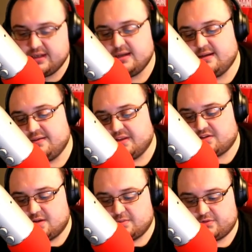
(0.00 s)
This
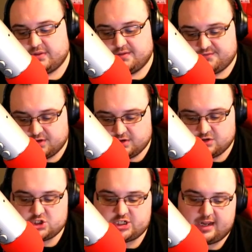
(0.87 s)
comes from The
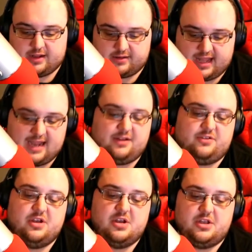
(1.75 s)
Verge, Tyler Lyles.
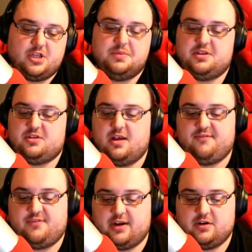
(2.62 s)
Ubisoft
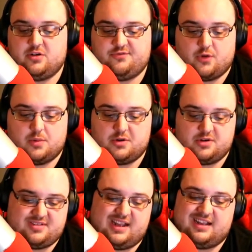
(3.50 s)
fires former
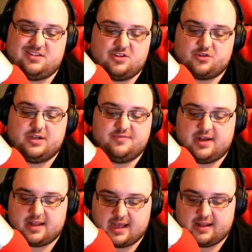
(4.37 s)
Assassin's Creed
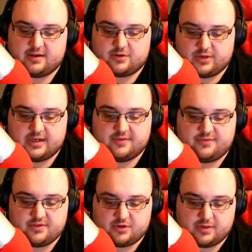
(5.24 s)
Valhalla
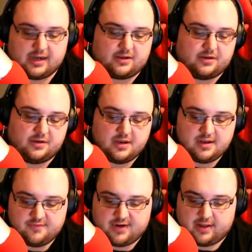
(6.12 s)
creative director
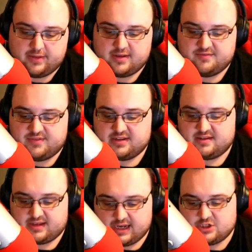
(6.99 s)
following
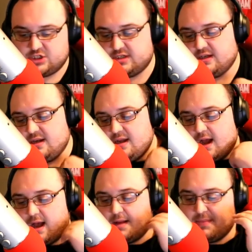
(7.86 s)
investigation.
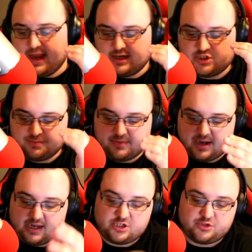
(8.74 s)

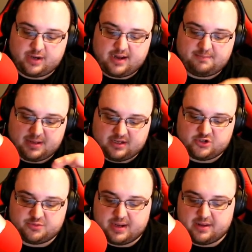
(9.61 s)
Eshrap
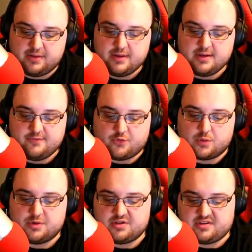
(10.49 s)
Ishmael,
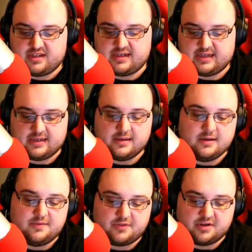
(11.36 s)
former CD
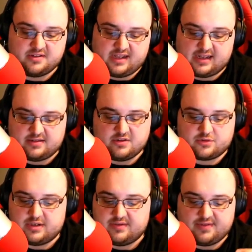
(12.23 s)
for Assassin's
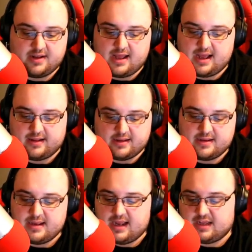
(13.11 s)
Creed Valhalla,
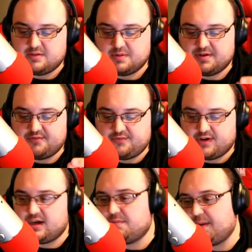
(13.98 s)
has been
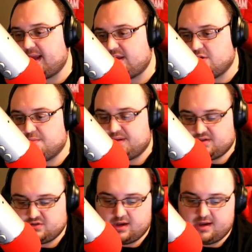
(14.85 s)
fired by
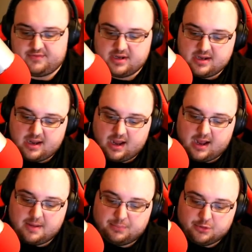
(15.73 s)
Ubisoft,
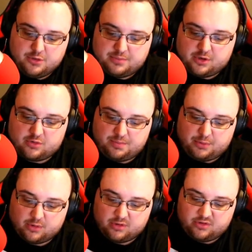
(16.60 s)
Bloomberg
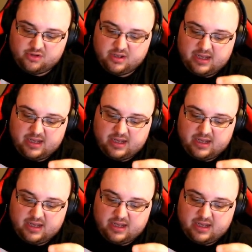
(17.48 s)
reports.